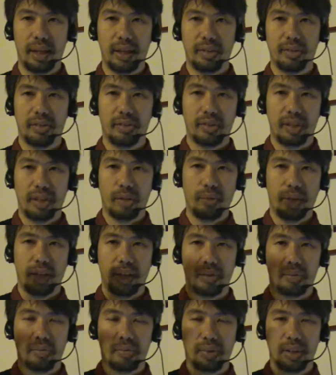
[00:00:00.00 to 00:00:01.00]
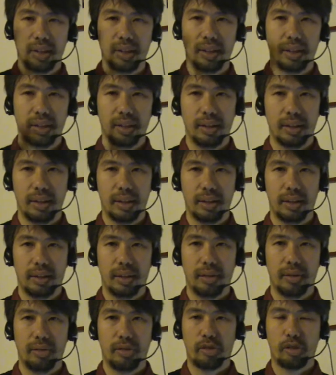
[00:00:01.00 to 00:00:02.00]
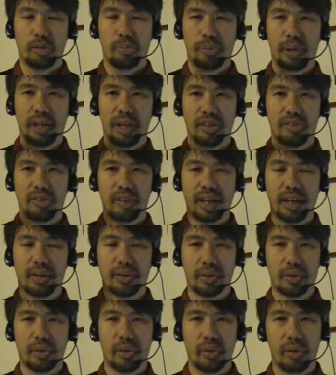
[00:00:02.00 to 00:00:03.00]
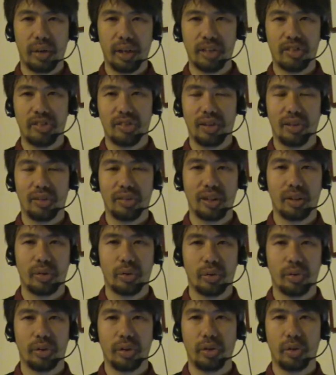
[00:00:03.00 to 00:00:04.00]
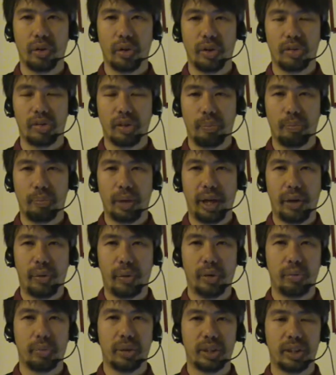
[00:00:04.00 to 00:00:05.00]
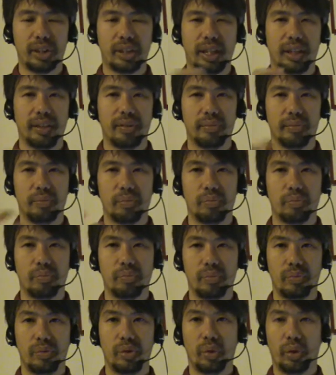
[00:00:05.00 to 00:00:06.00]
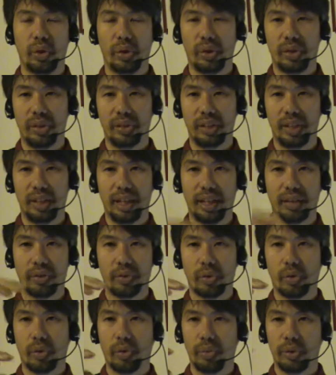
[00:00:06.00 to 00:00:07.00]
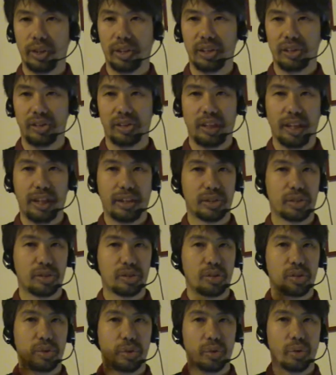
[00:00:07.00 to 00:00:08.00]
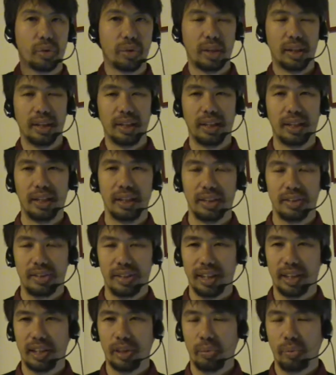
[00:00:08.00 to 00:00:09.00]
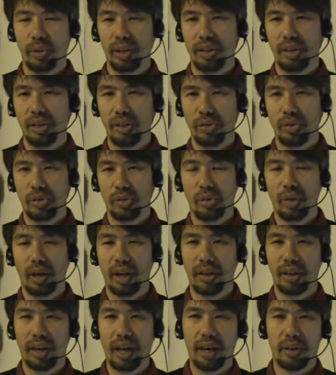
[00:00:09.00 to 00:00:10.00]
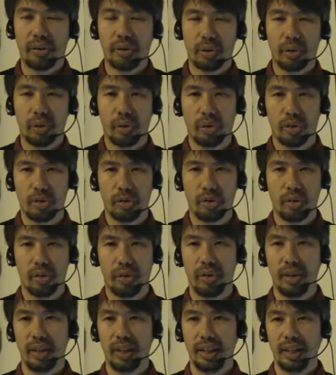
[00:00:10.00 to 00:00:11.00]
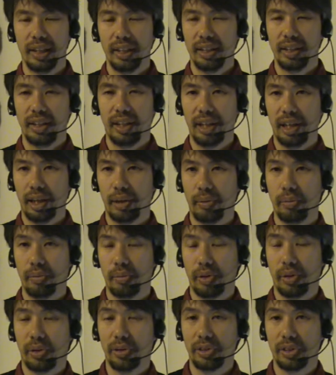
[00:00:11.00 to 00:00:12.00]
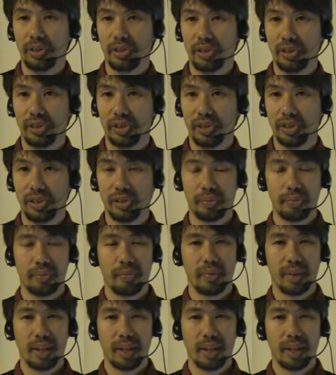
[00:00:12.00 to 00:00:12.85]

and in a way uh, surpass the egregore and still take all the knowledge and power which the, you learned in the egregore which is like a school take it with you to other egregores or higher consciousness